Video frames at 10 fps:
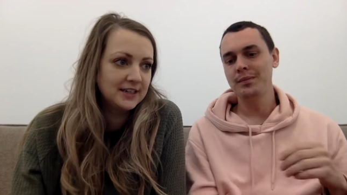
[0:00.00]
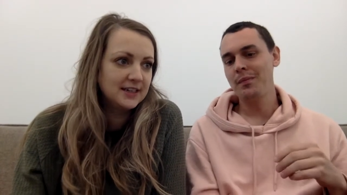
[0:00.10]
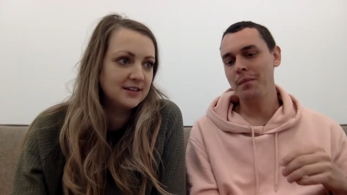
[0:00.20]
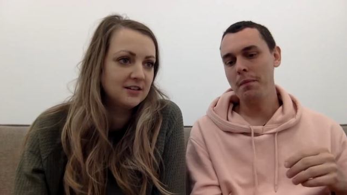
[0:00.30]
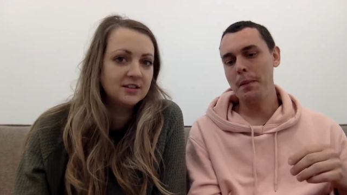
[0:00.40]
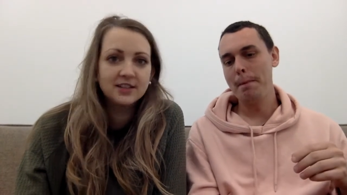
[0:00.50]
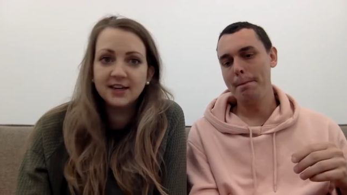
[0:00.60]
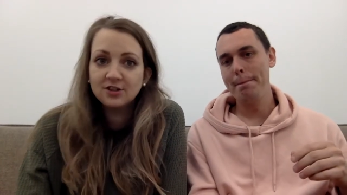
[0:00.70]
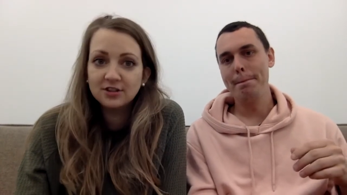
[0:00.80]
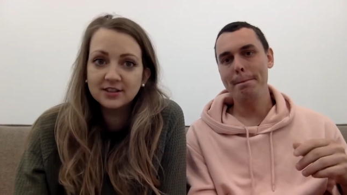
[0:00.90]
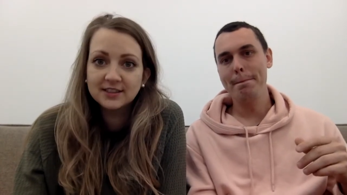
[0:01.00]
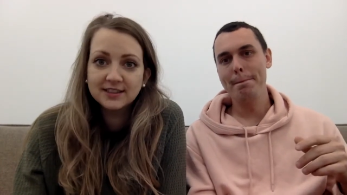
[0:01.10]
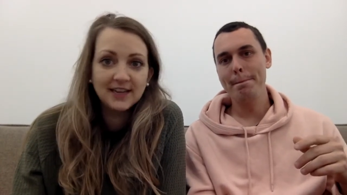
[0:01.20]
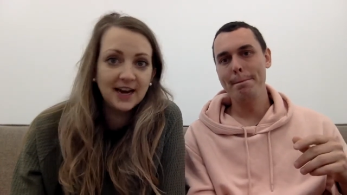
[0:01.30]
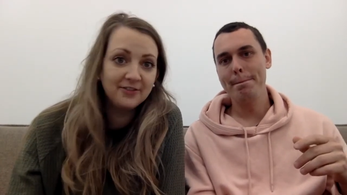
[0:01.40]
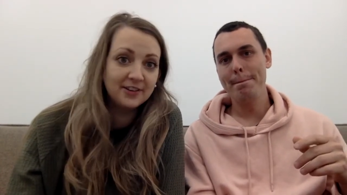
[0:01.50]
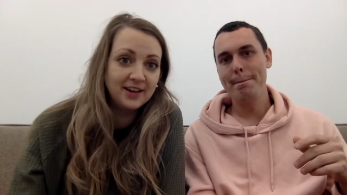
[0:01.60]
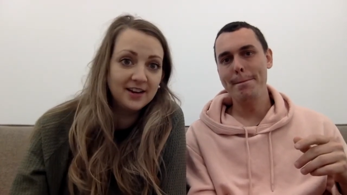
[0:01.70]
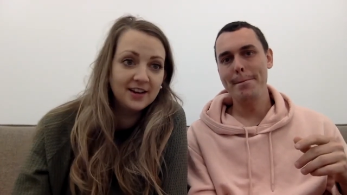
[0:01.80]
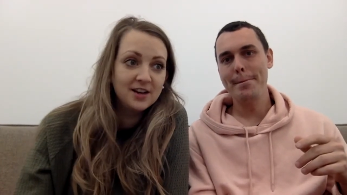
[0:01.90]
Speaker 1: in Los Angeles,
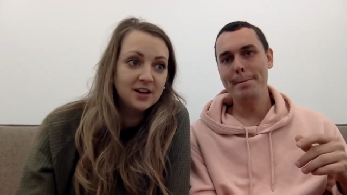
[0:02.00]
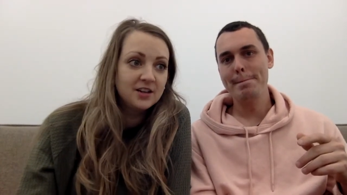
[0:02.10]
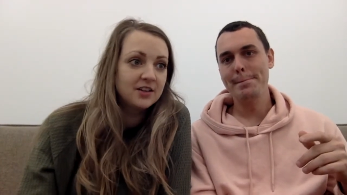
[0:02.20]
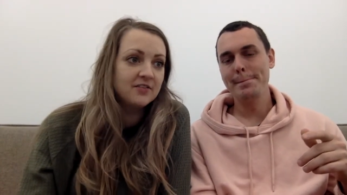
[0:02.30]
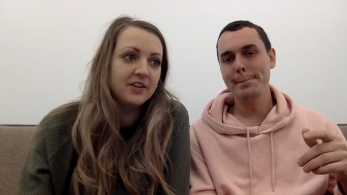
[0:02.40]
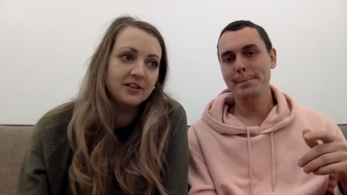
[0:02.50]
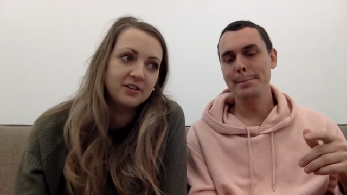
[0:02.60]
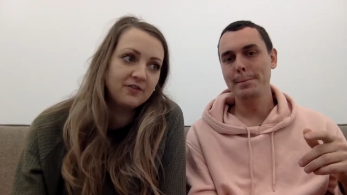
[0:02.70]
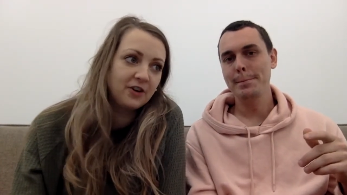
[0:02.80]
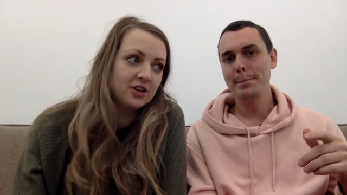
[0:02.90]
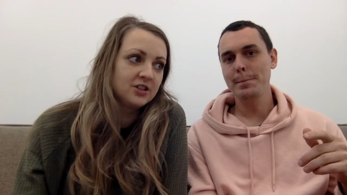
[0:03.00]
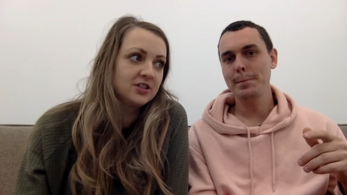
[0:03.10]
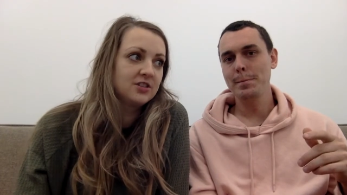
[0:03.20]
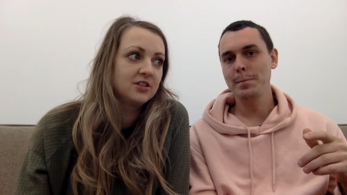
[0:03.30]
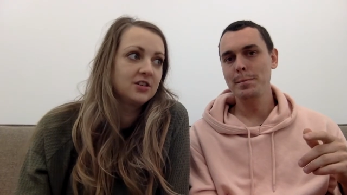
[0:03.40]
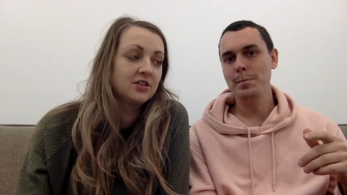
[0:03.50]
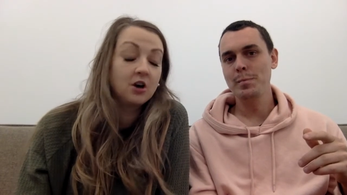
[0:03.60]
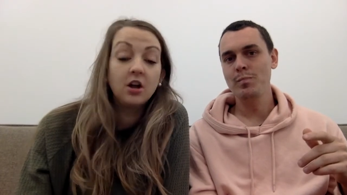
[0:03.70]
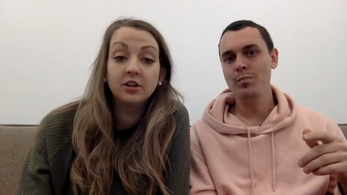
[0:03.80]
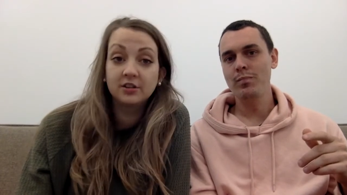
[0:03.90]
staffing the very first
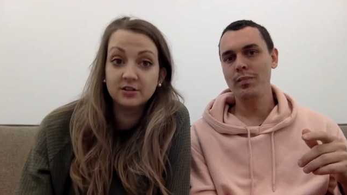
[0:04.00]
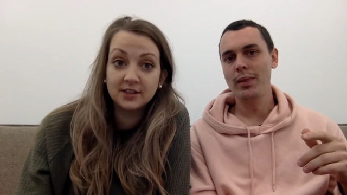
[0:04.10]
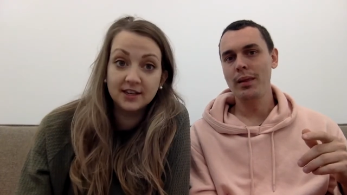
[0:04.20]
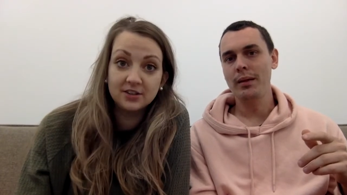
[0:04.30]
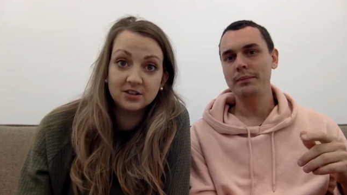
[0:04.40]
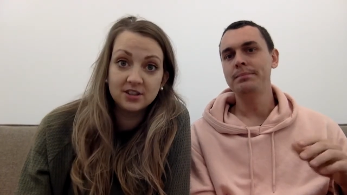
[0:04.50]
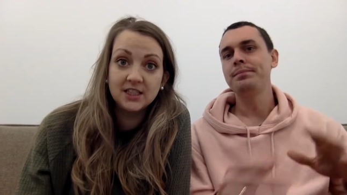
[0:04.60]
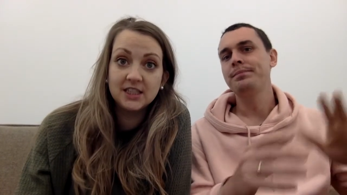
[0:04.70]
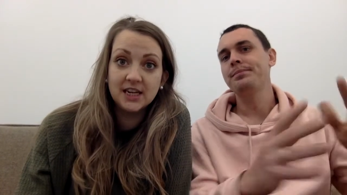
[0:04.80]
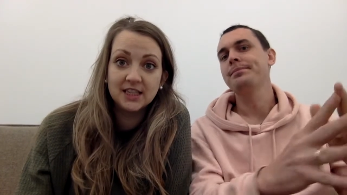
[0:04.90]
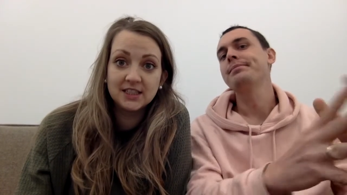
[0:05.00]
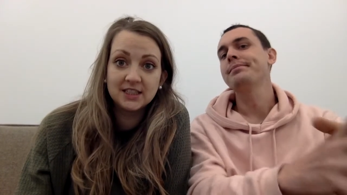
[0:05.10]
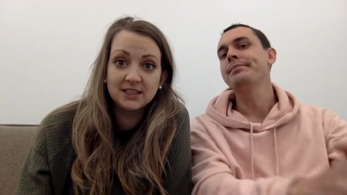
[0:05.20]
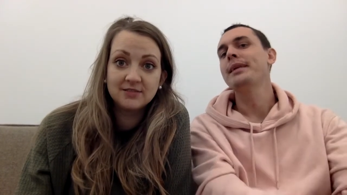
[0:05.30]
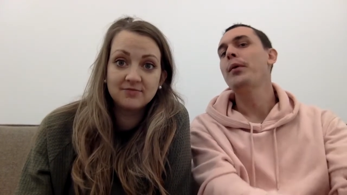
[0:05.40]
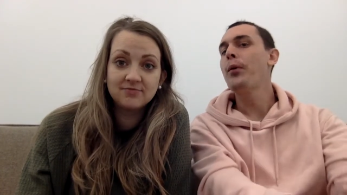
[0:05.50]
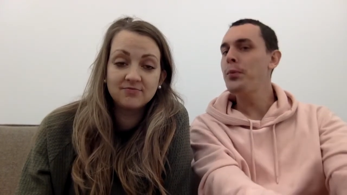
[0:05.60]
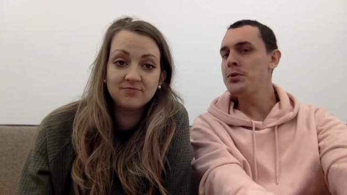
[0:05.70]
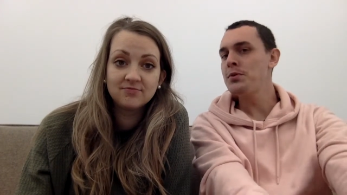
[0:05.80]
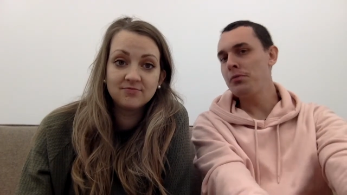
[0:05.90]
Colonoscators DTS.
Speaker 2: What
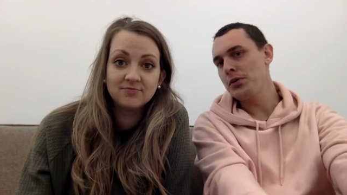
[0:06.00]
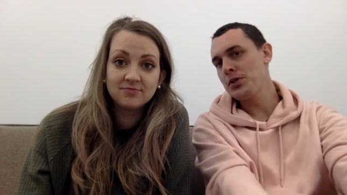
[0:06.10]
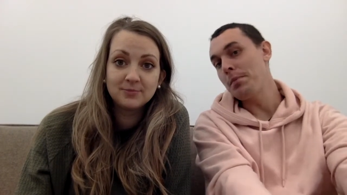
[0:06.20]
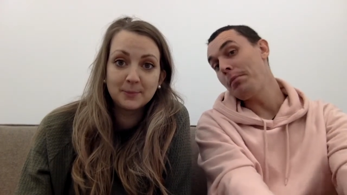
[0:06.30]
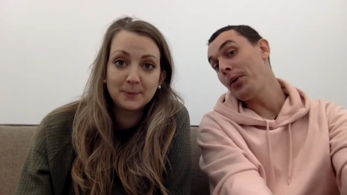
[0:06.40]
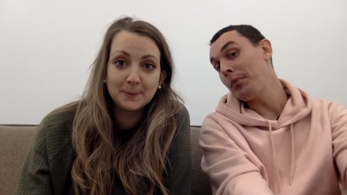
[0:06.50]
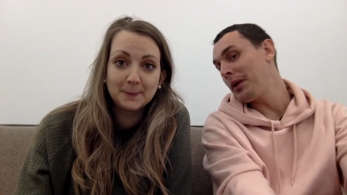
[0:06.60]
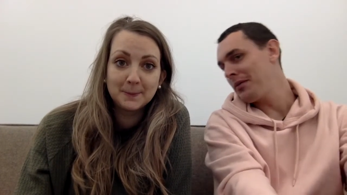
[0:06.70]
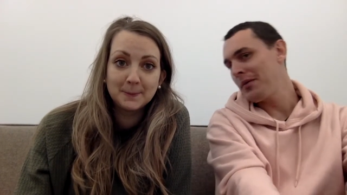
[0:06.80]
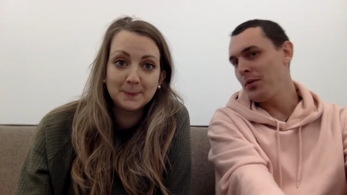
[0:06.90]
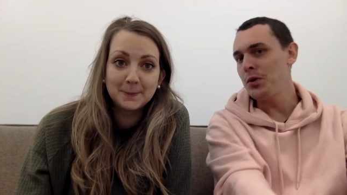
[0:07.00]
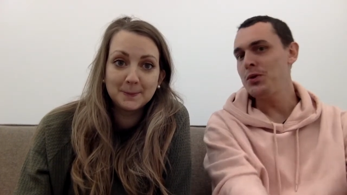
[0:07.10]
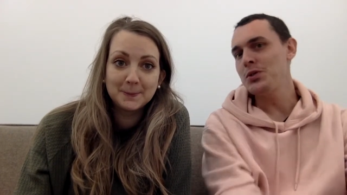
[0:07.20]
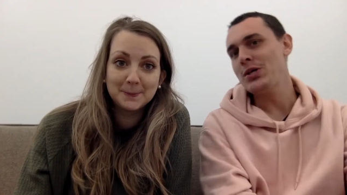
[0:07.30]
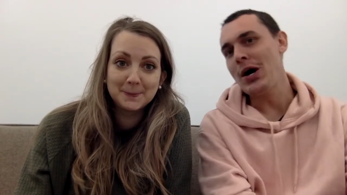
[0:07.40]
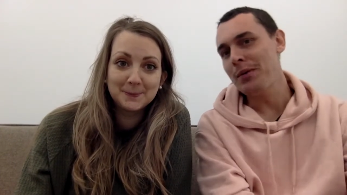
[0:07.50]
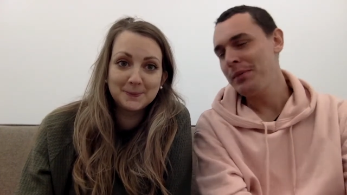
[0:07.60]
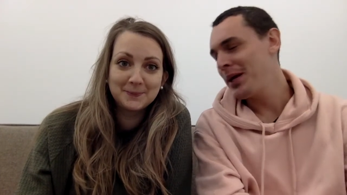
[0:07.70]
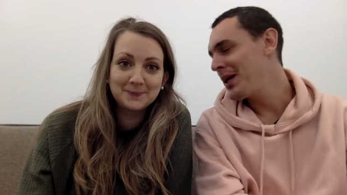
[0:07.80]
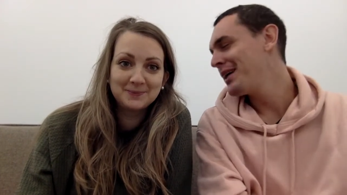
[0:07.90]
was the first moment when you saw
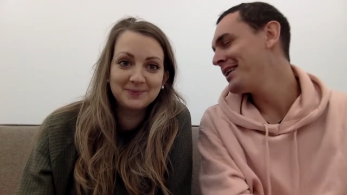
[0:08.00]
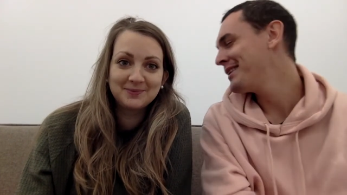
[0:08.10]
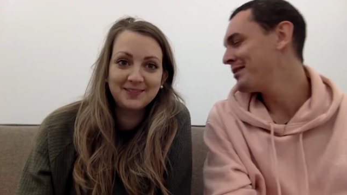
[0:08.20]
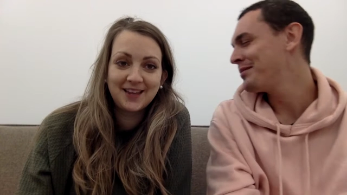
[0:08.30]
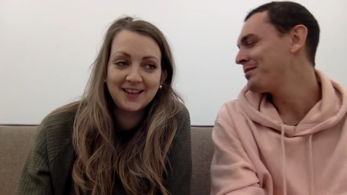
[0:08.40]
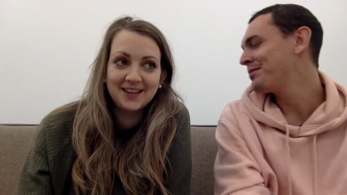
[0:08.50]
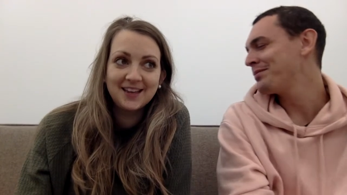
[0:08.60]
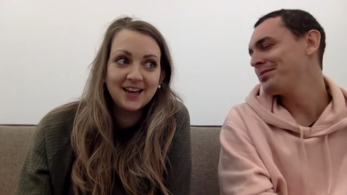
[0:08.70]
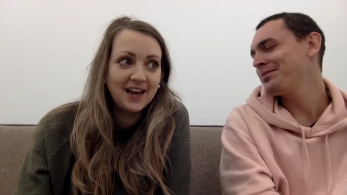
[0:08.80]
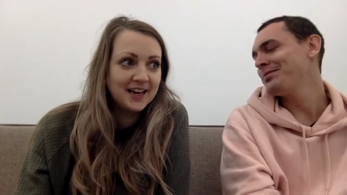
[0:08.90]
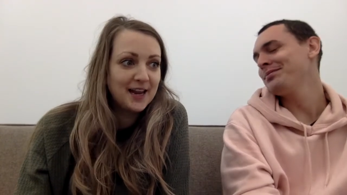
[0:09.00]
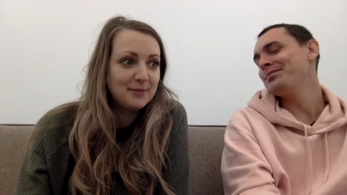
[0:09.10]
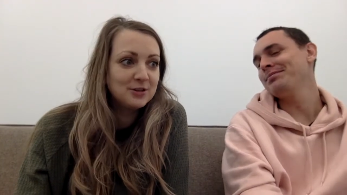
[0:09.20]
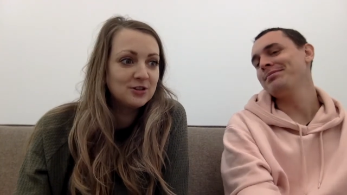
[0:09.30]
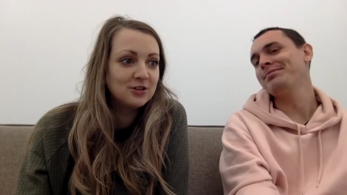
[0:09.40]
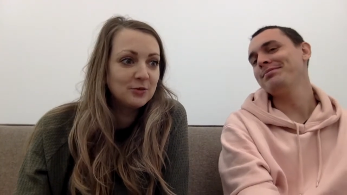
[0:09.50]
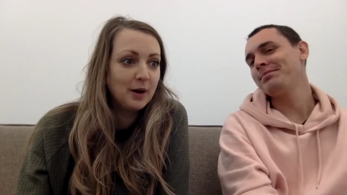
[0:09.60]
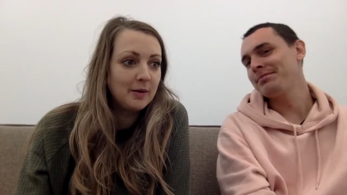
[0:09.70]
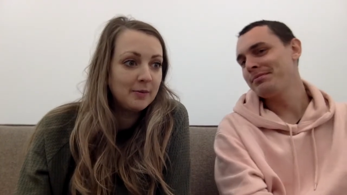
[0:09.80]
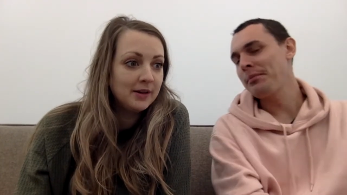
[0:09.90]
me?
Speaker 1: I came into the
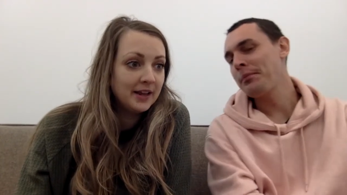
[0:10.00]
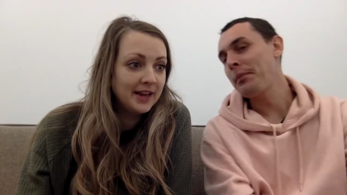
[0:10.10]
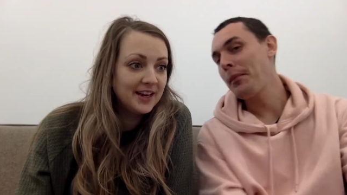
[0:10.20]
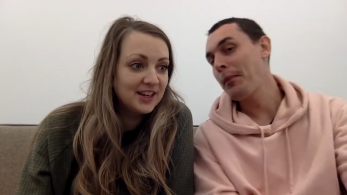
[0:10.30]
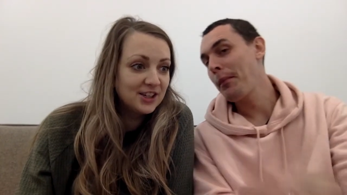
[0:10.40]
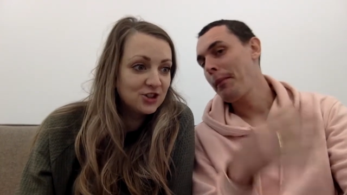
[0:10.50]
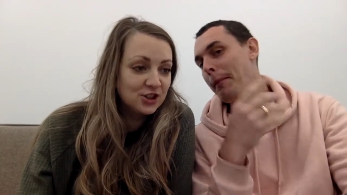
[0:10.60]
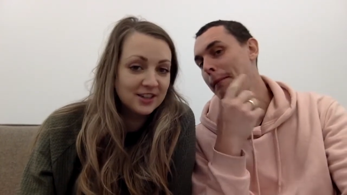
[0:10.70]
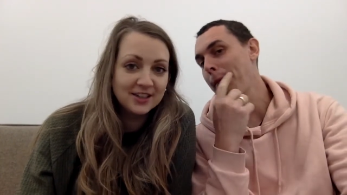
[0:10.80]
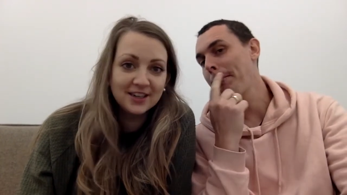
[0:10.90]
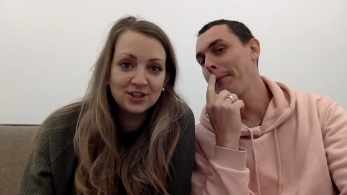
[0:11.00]
YMLA kitchen and